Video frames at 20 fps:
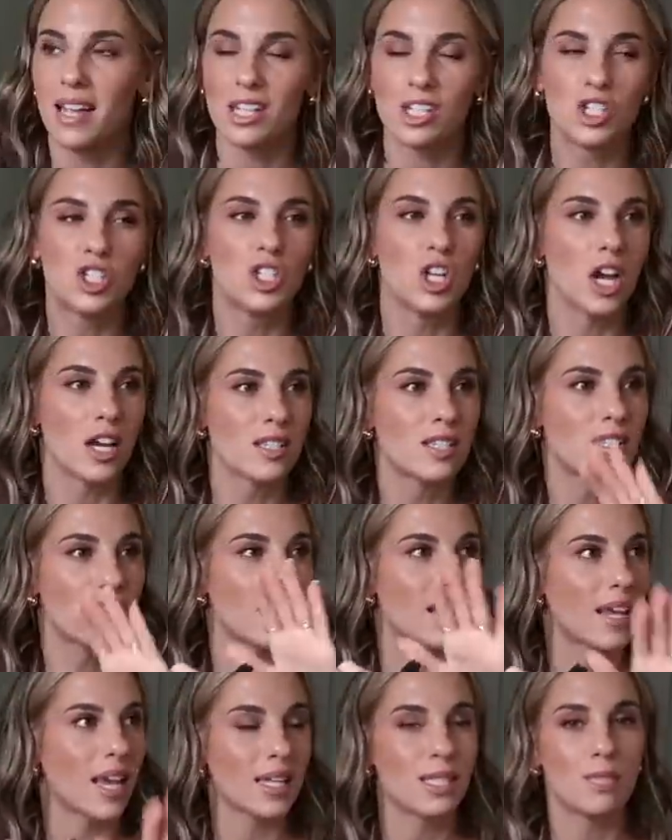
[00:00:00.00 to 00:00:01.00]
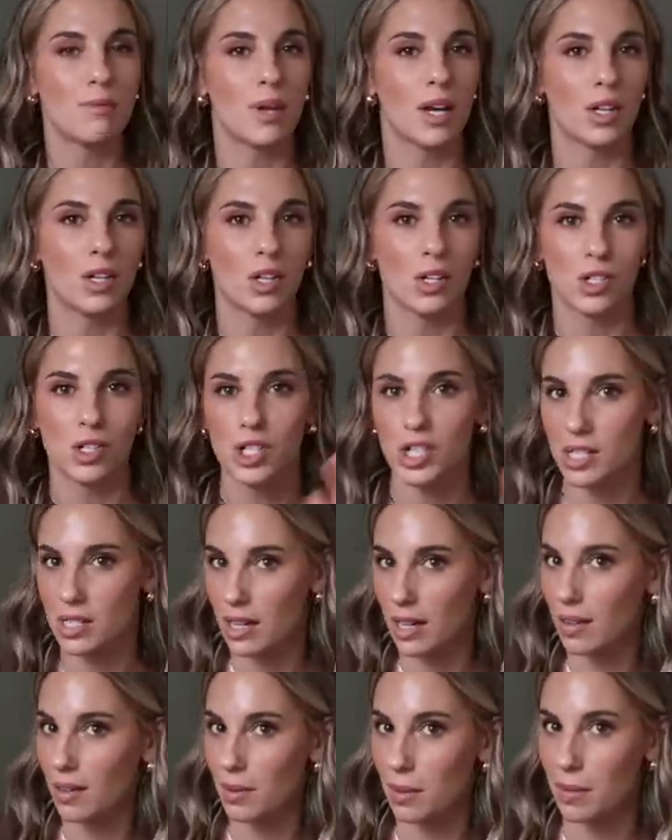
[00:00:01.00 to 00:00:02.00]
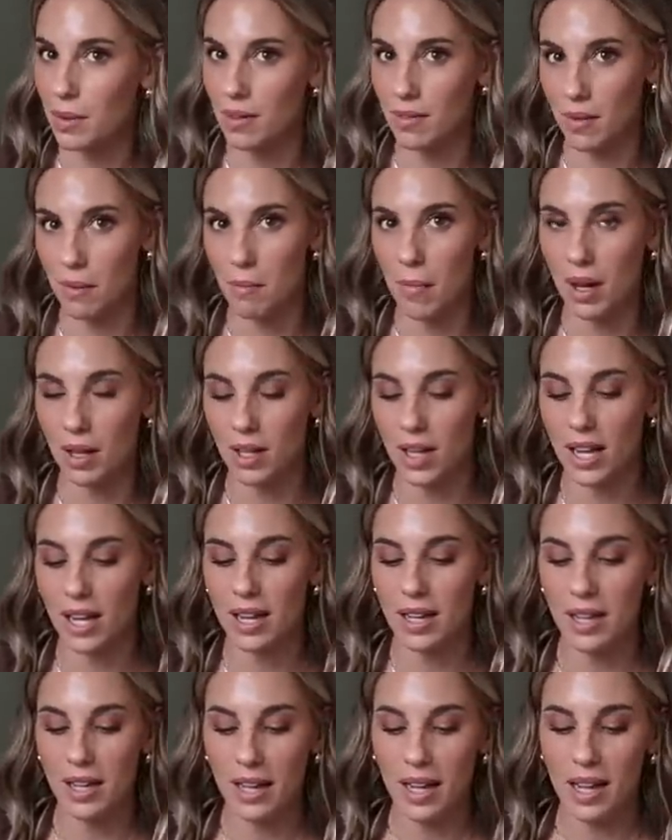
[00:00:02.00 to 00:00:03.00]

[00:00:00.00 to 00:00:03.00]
It just gets me on her. She's got a little bit of a mullet